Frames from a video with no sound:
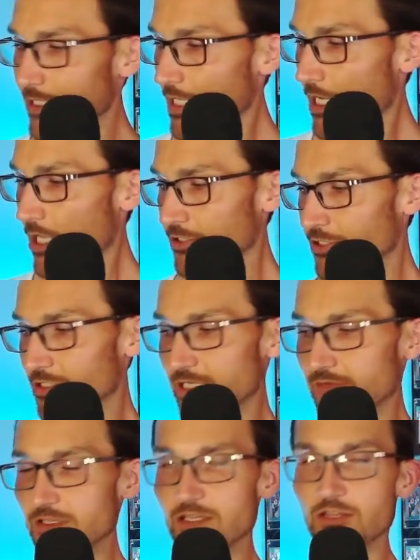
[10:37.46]
I'll just
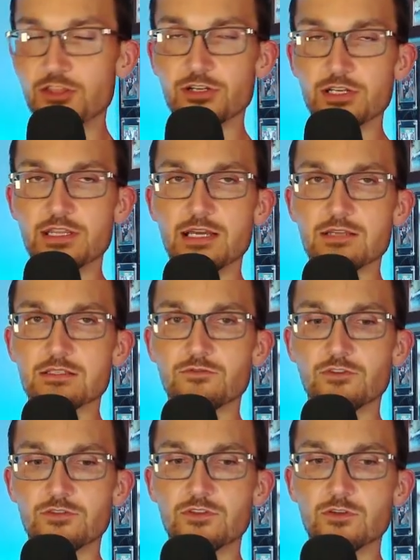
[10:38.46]
give you the 30,000
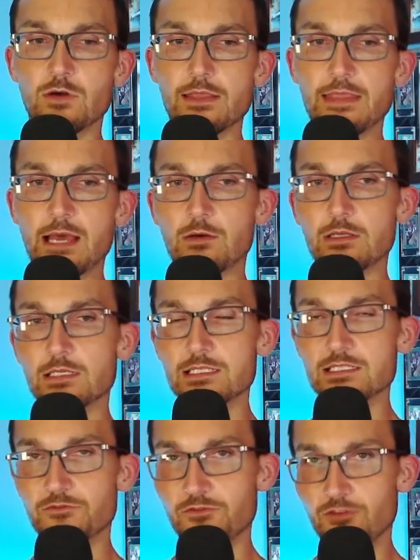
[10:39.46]
foot view on that one. It's
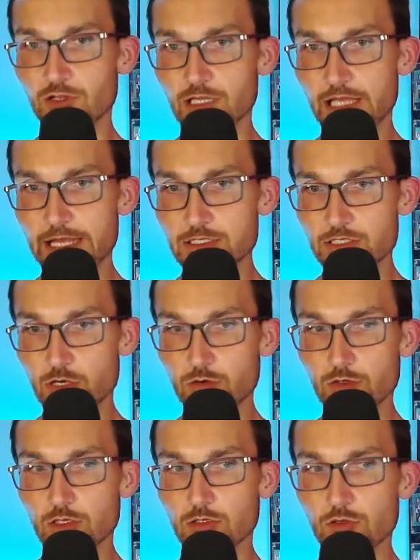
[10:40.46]
a full and
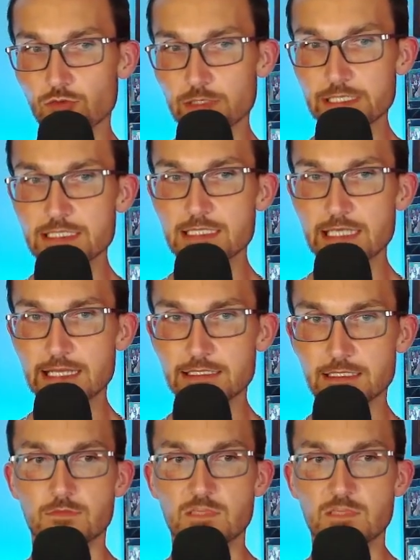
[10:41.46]
total reset.